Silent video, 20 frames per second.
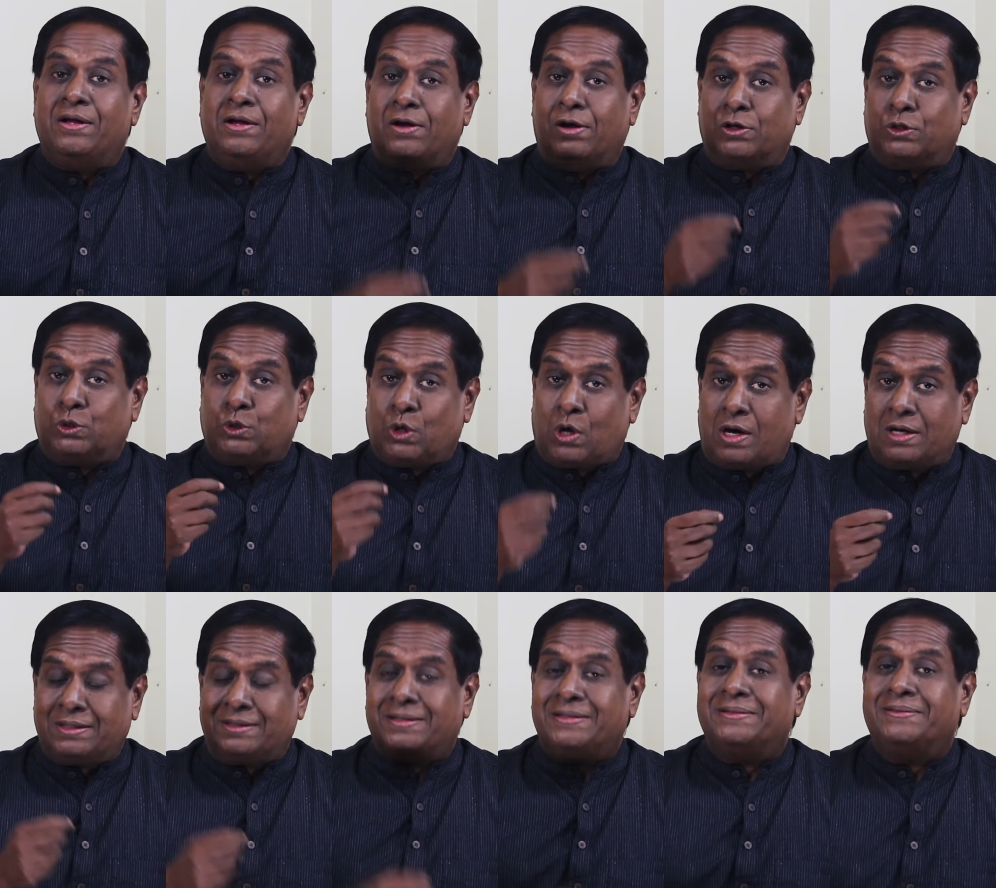A
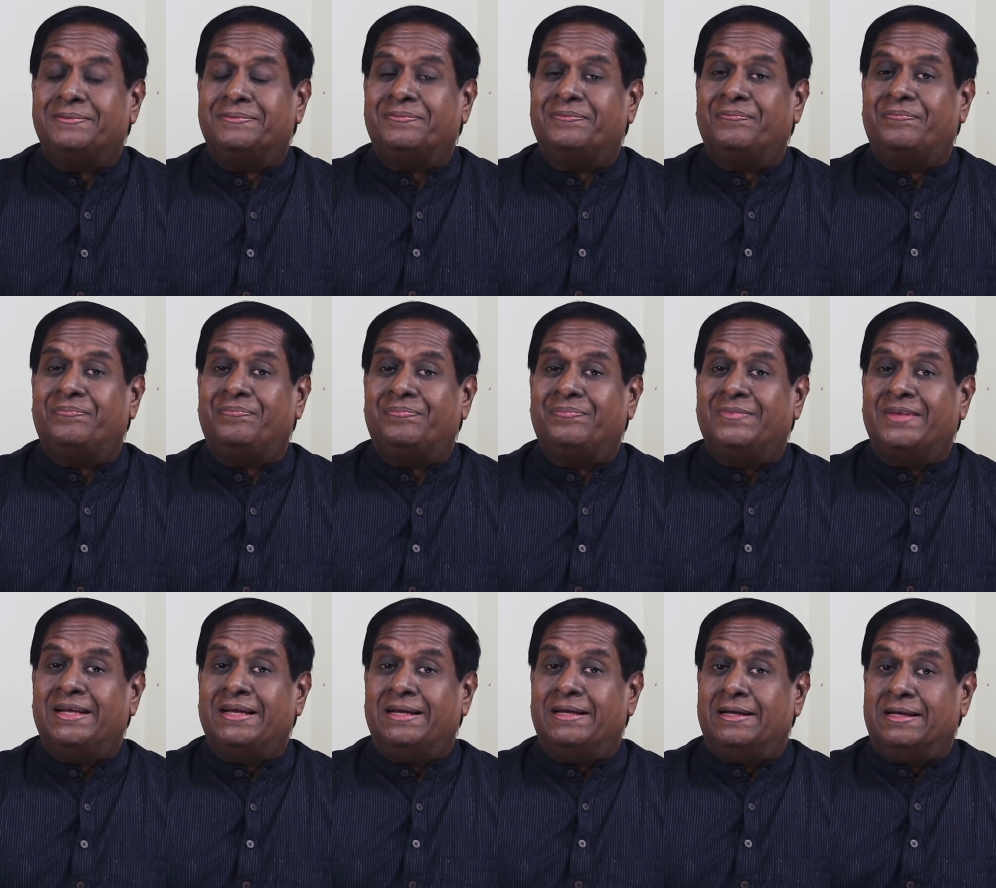thought
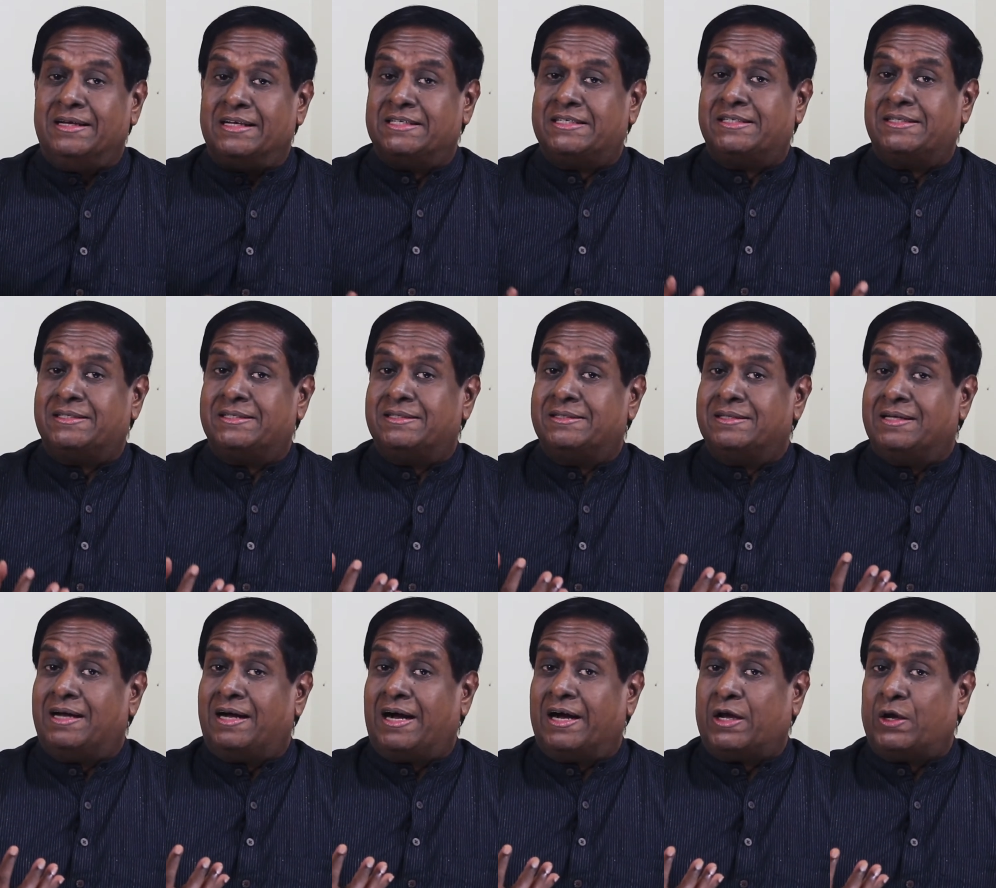
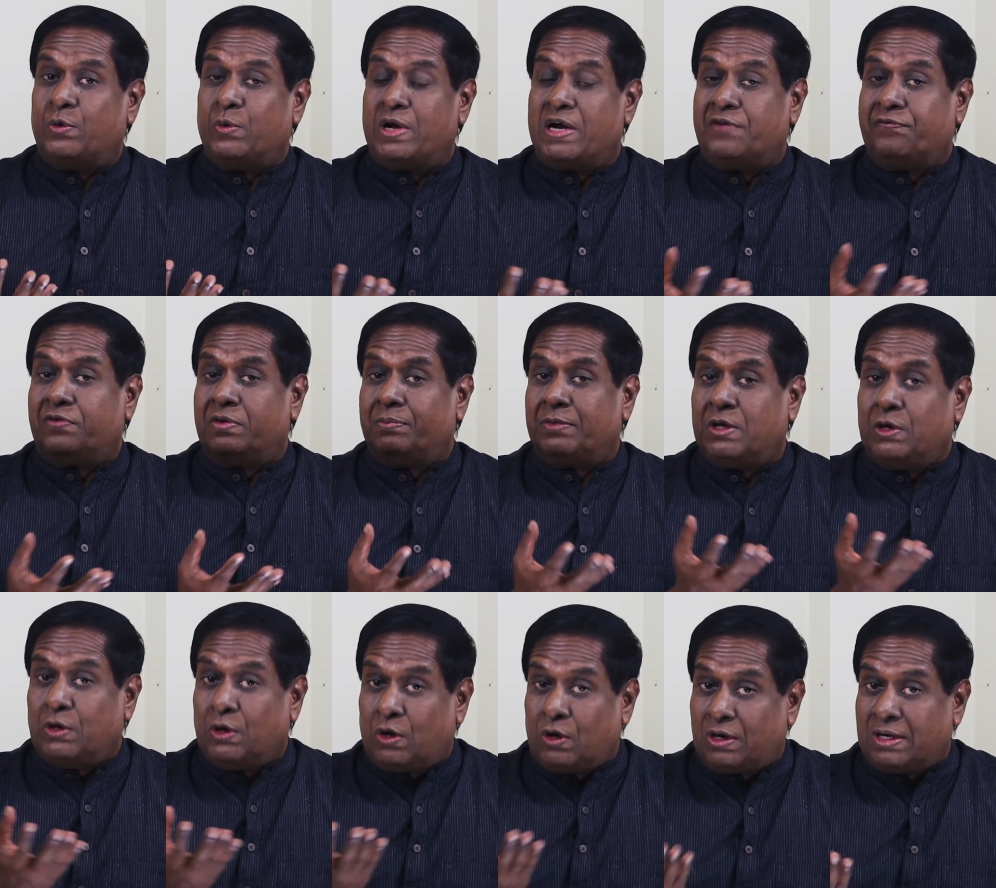is acquired from the
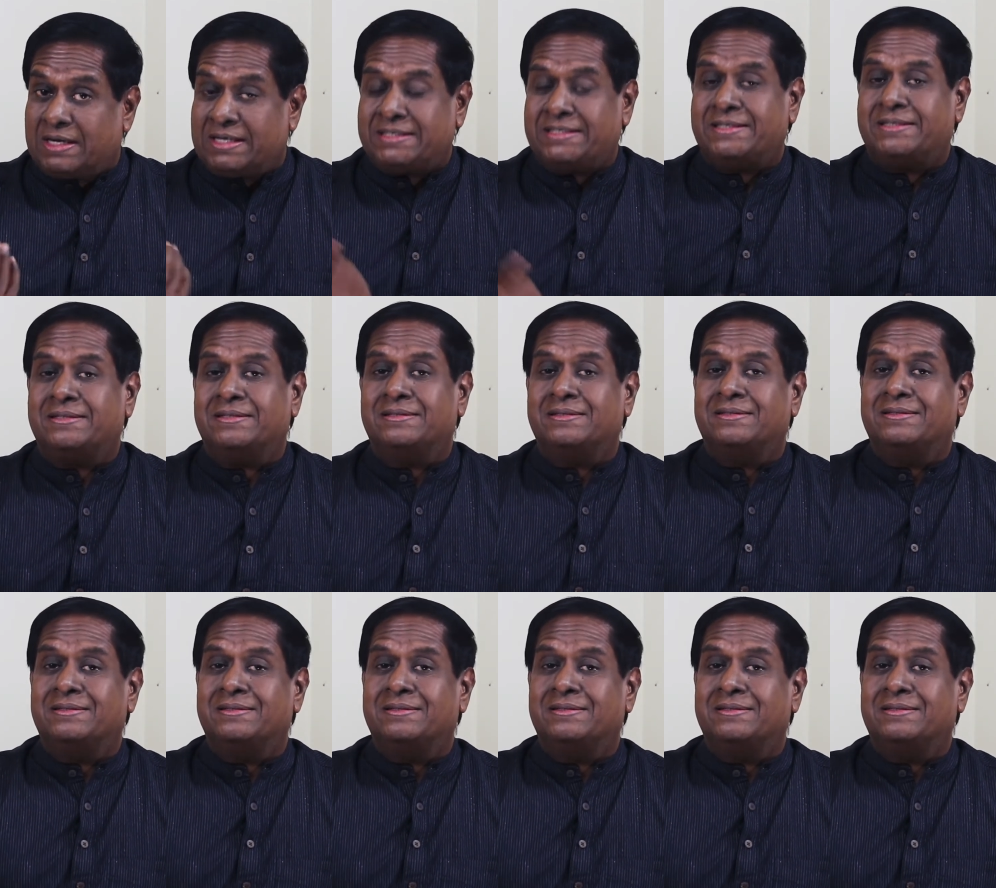knowledge,